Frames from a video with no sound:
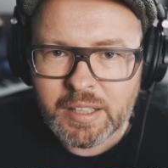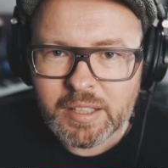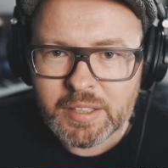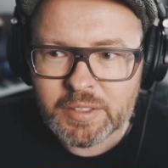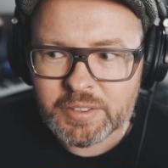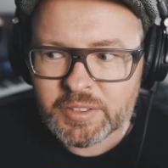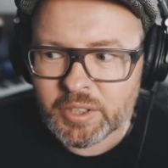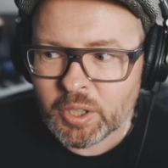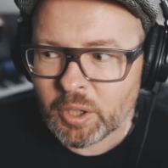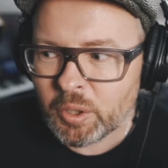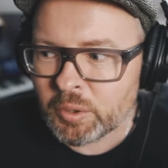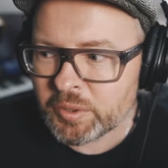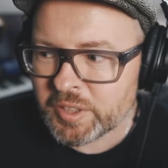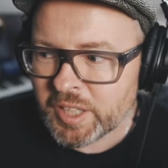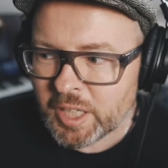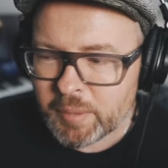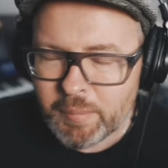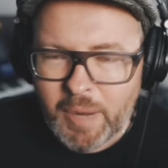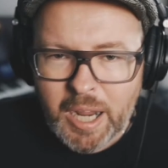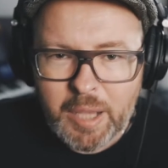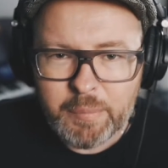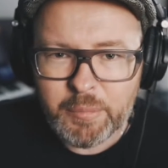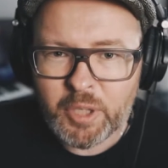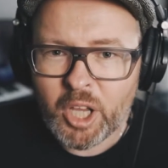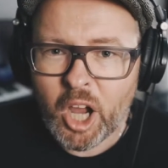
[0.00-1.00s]
So there
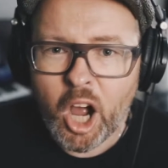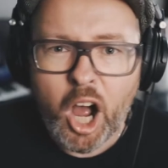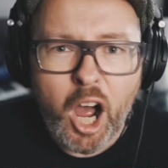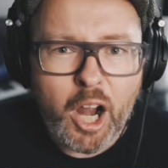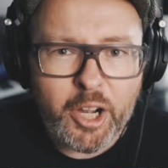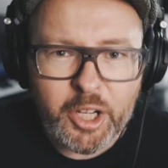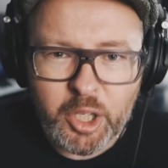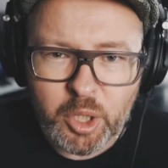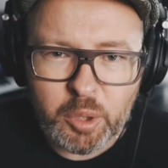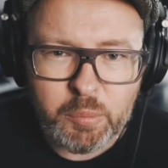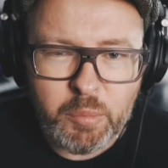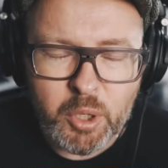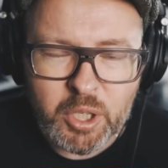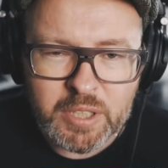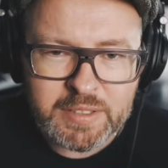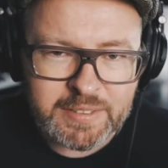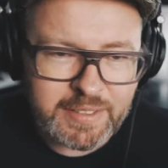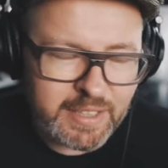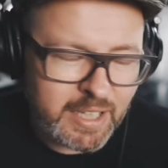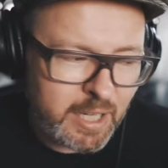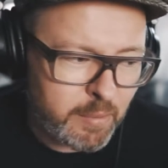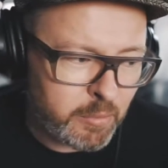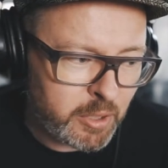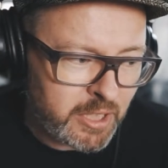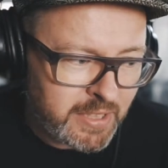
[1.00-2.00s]
might be audiobooks
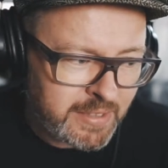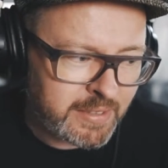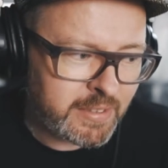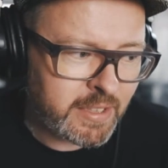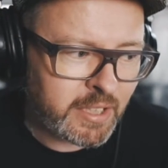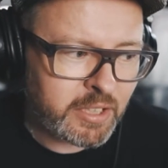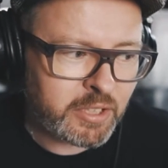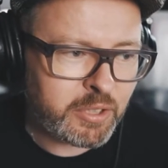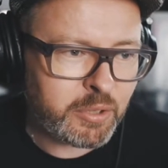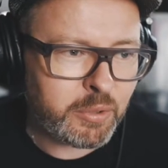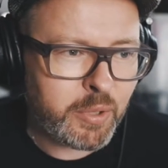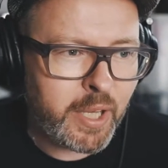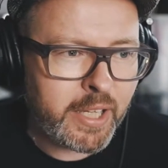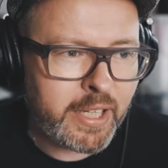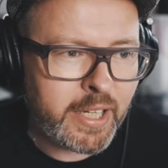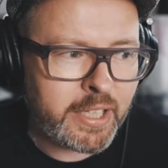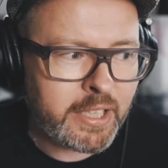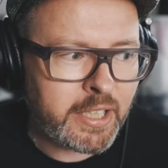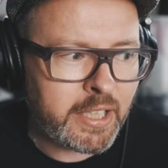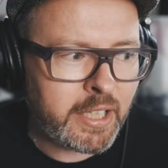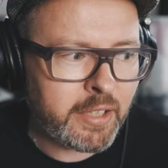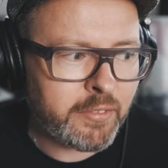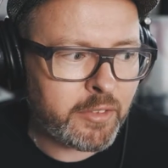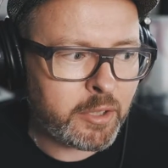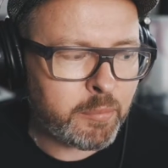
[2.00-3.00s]
that I'm listening to at
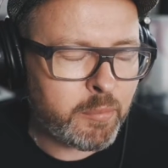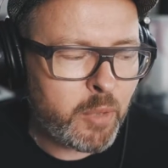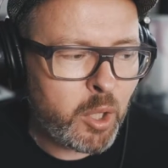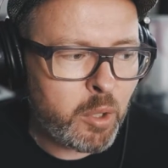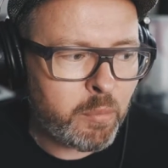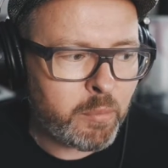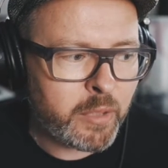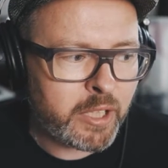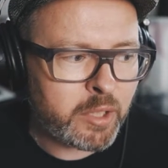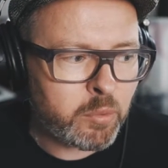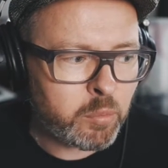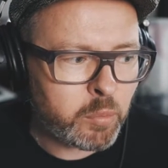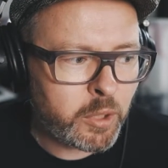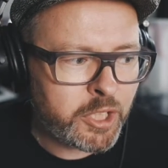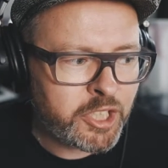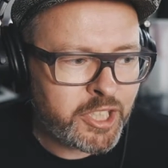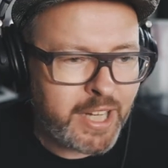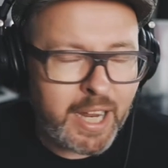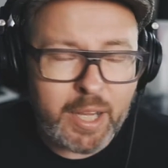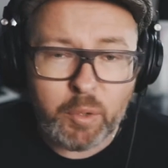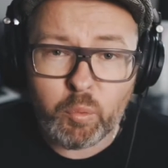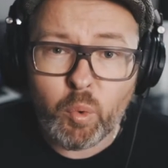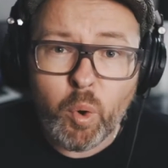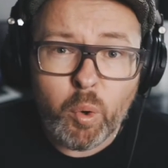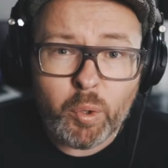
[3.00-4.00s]
any given moment, which
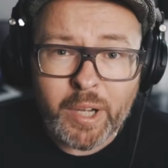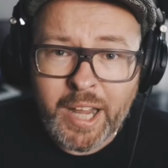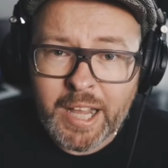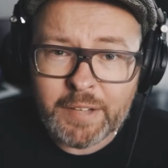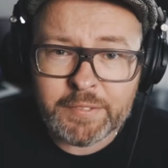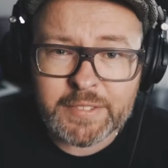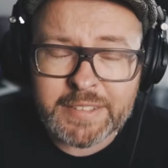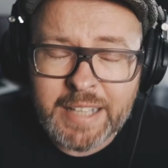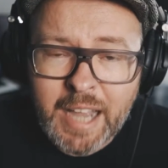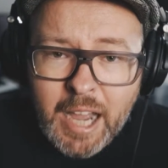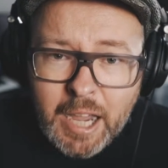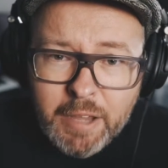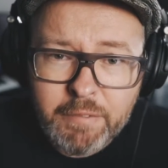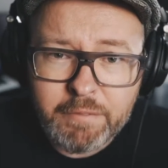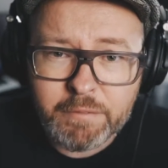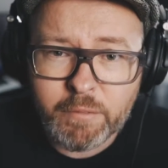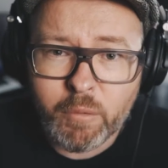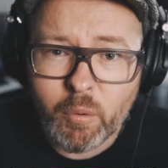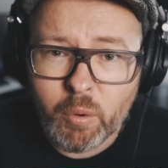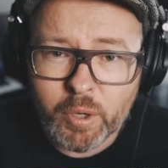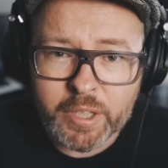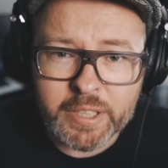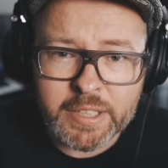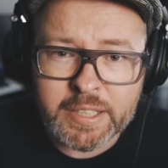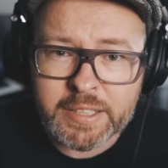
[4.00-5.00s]
I won't have time
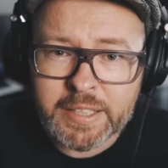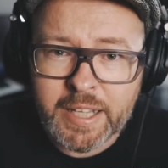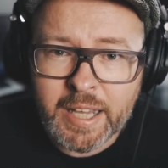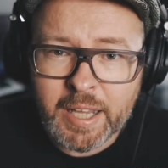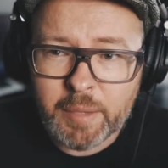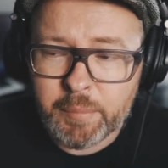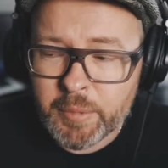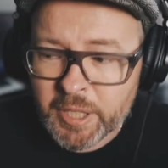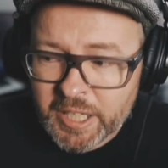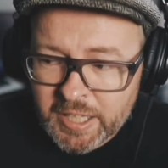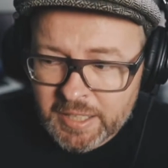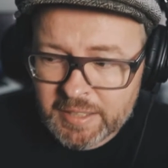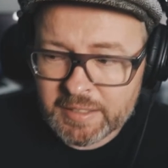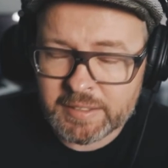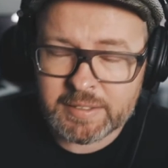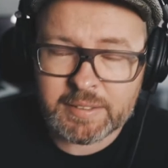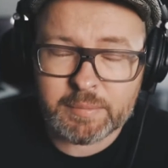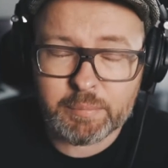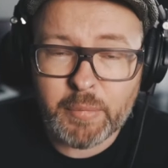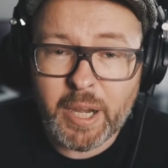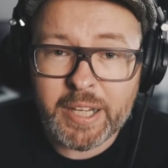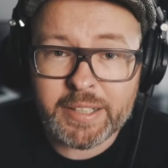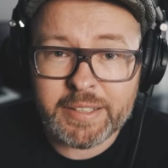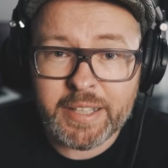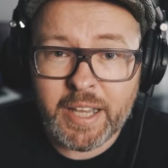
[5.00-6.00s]
for in a day because
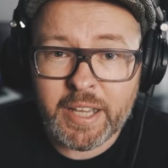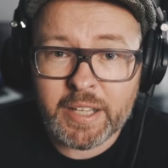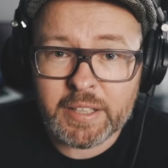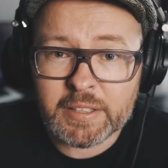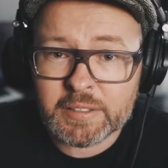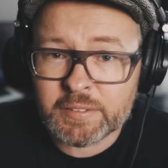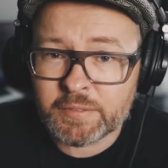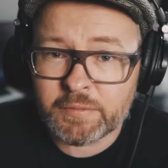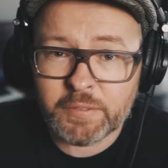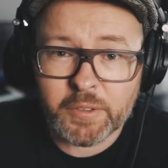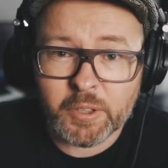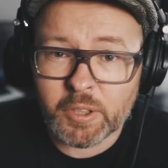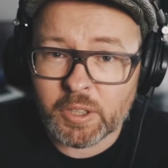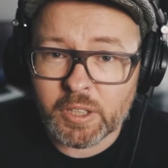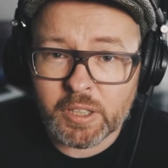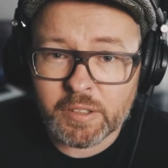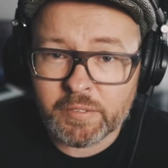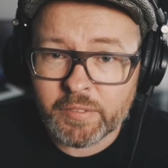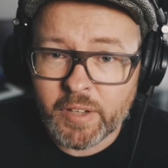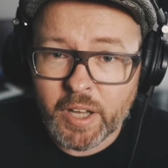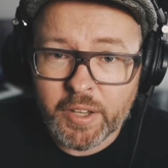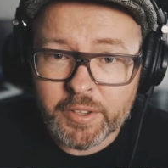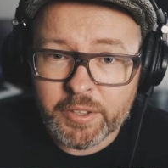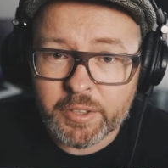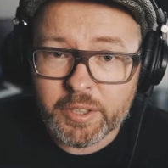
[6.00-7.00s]
my day is full
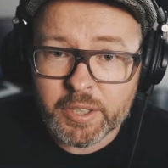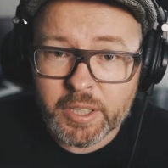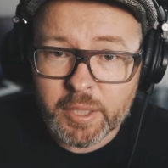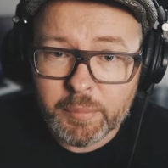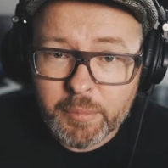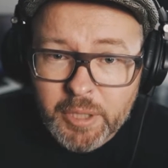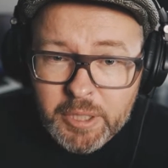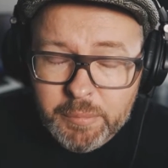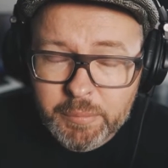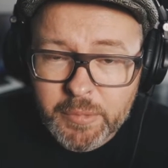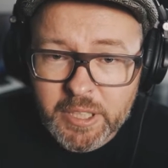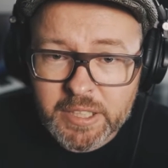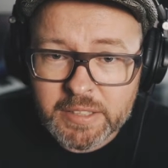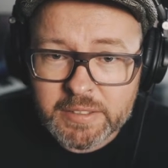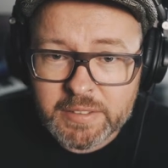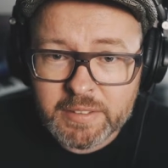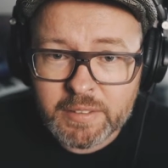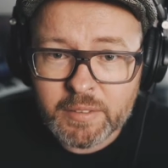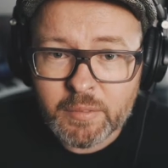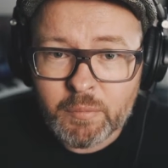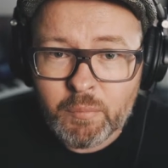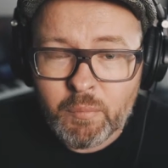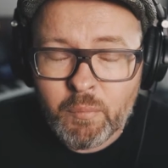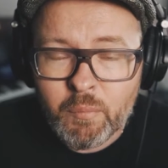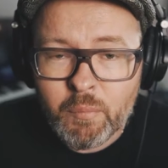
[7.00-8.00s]
of other commitments.
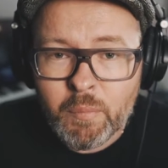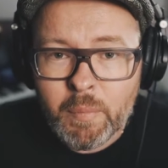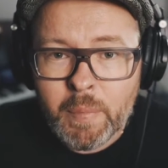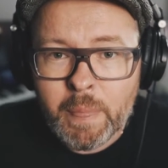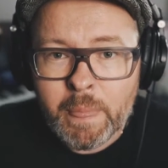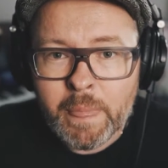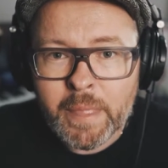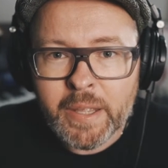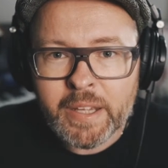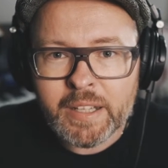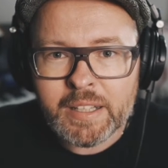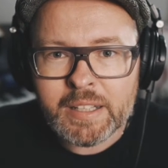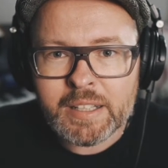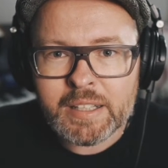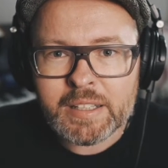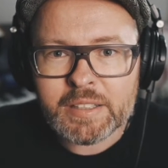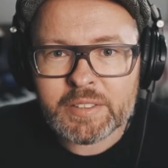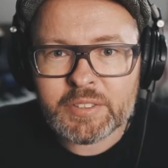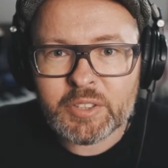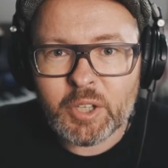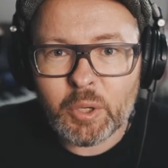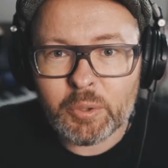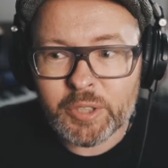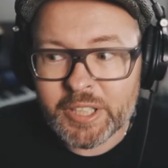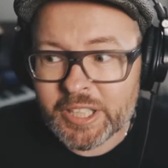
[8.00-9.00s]

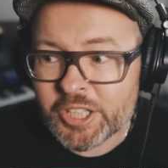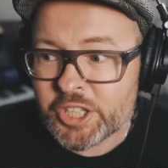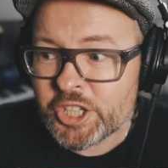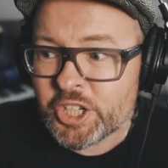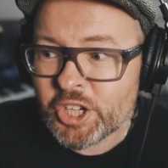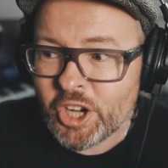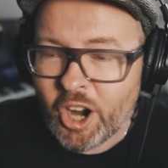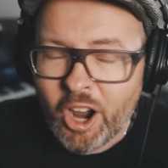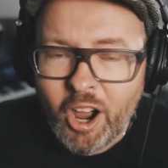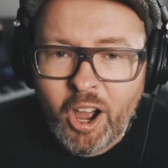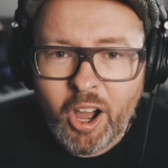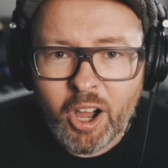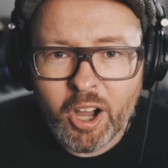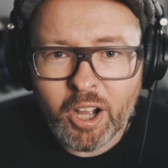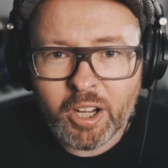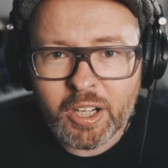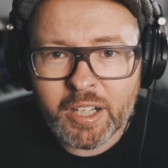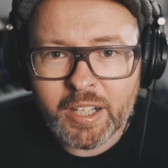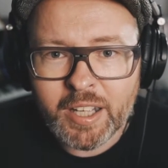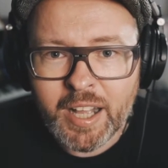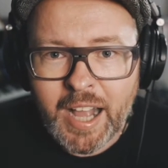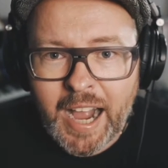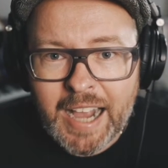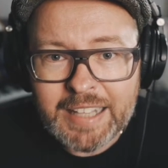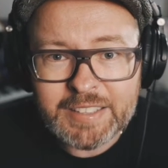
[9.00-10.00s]
So the
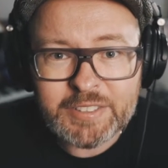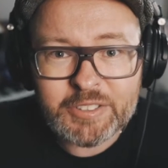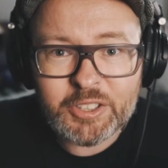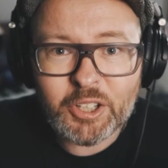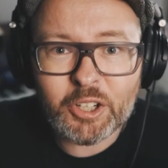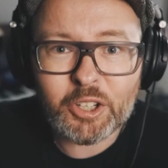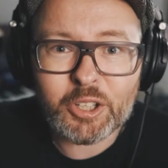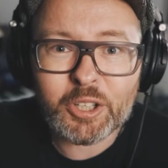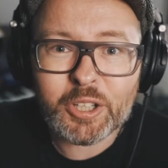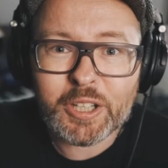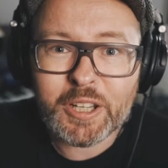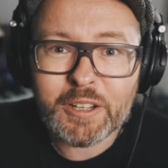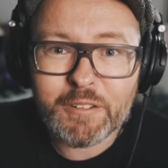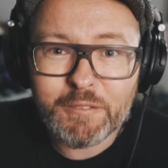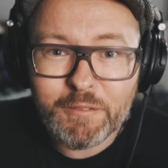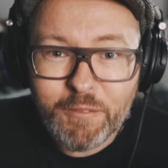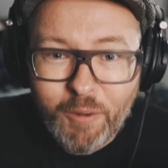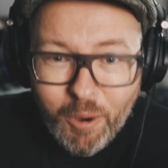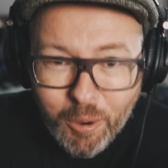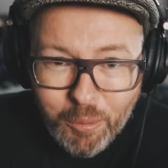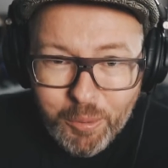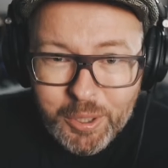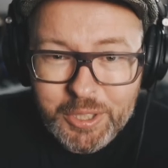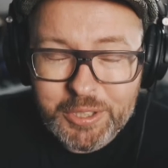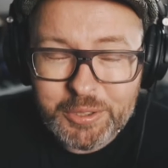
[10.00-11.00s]
jog, I start looking
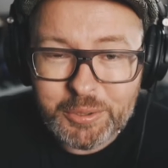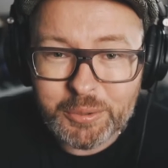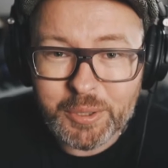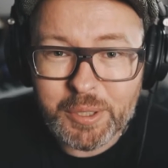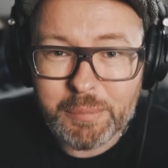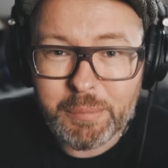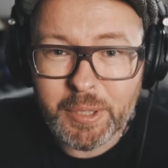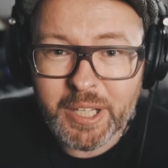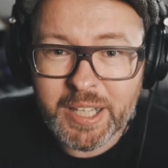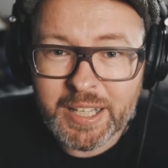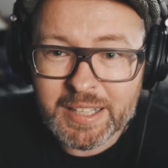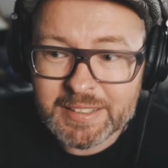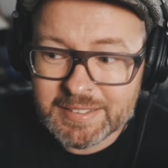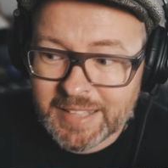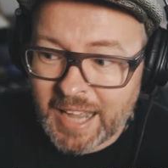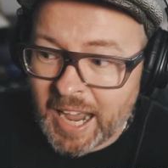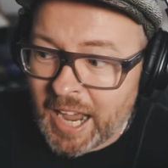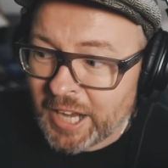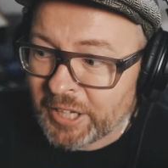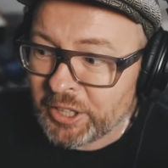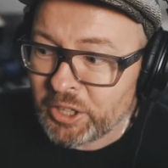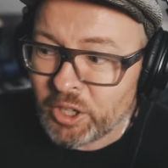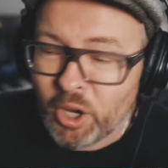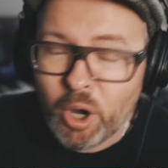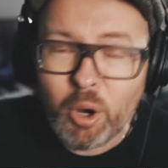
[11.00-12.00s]
forward to it because
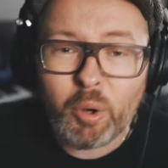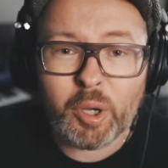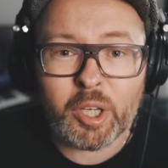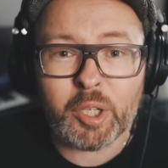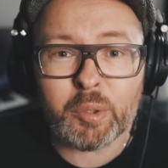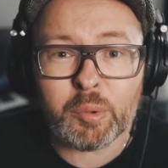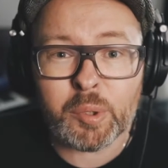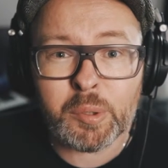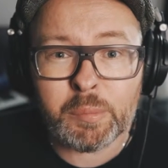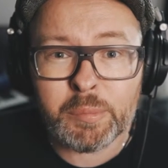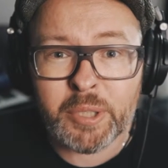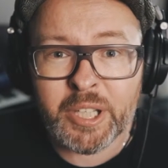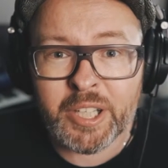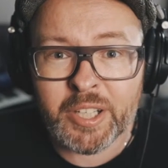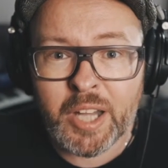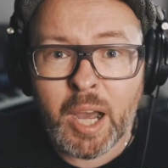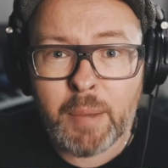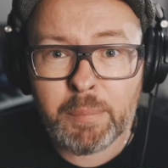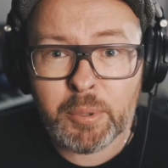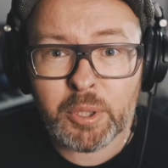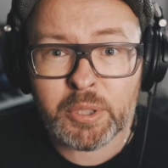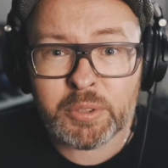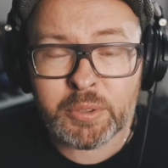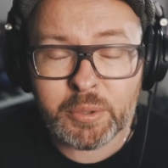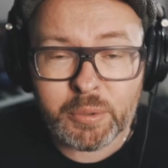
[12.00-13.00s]
I know it will be an
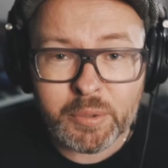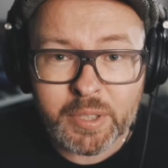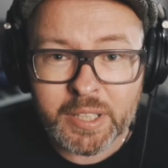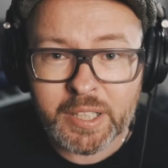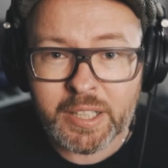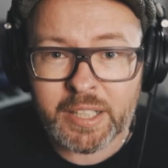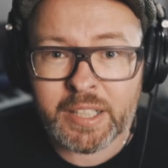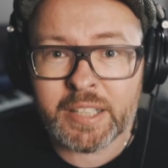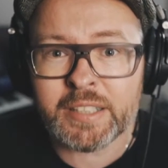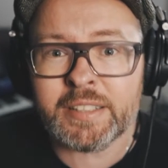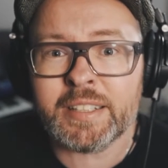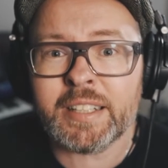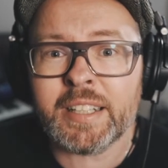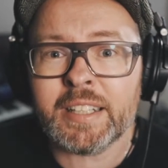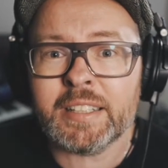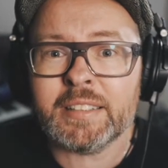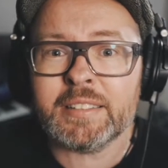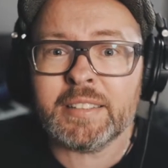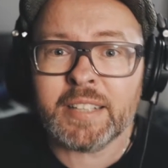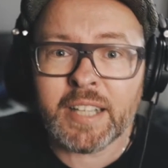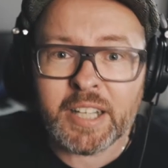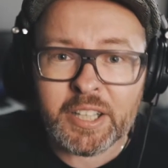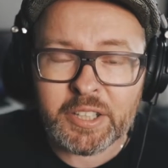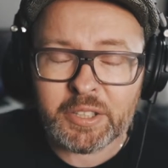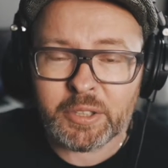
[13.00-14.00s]
opportunity to
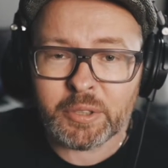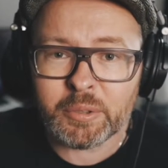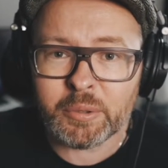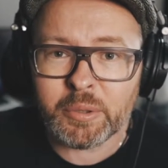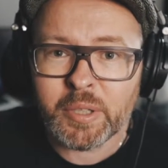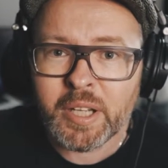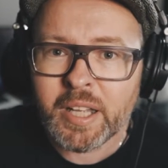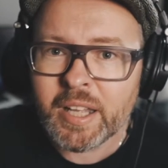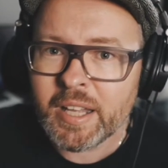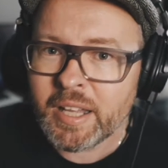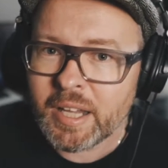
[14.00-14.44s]
continue